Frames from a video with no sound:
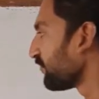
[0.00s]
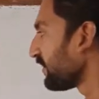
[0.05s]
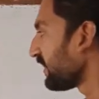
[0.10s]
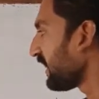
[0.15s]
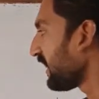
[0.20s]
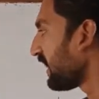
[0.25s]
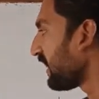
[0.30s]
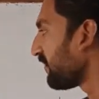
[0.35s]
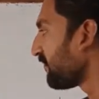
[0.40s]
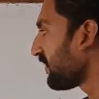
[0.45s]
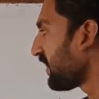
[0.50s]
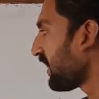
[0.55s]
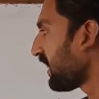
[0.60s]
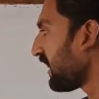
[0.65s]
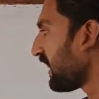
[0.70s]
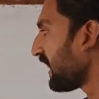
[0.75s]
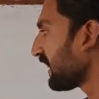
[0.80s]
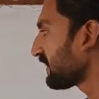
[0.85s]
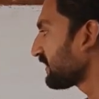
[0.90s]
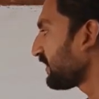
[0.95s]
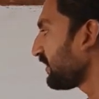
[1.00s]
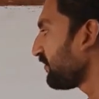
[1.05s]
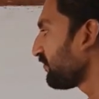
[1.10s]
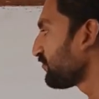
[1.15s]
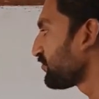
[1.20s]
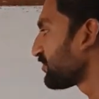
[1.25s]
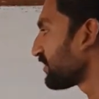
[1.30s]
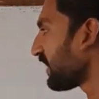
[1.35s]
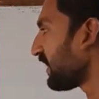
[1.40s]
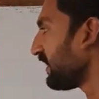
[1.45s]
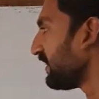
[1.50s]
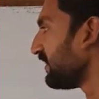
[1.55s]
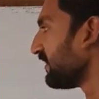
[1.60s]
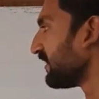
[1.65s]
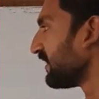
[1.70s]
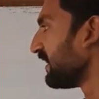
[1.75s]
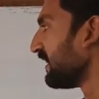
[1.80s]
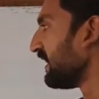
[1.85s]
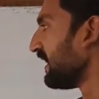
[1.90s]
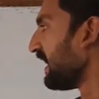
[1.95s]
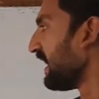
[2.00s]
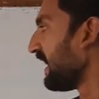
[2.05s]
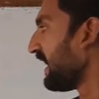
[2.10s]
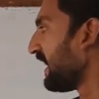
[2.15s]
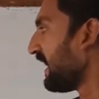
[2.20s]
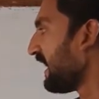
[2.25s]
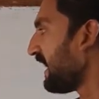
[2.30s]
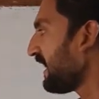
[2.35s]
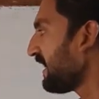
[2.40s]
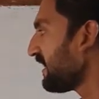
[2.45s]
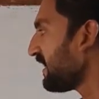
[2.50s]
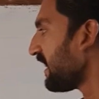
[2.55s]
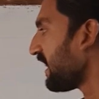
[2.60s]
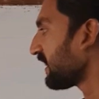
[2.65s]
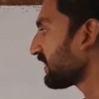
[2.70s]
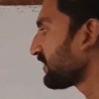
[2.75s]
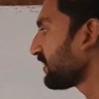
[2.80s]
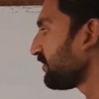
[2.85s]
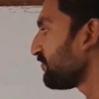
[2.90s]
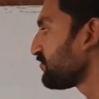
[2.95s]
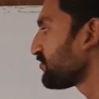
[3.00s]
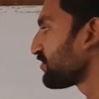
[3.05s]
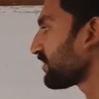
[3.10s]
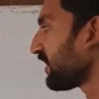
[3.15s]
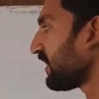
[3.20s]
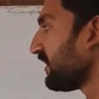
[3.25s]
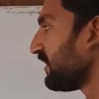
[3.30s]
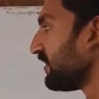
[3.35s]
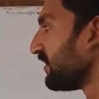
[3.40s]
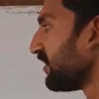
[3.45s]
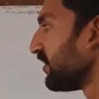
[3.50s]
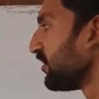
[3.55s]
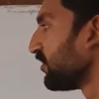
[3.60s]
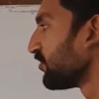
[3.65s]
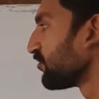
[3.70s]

we have a active child and active child.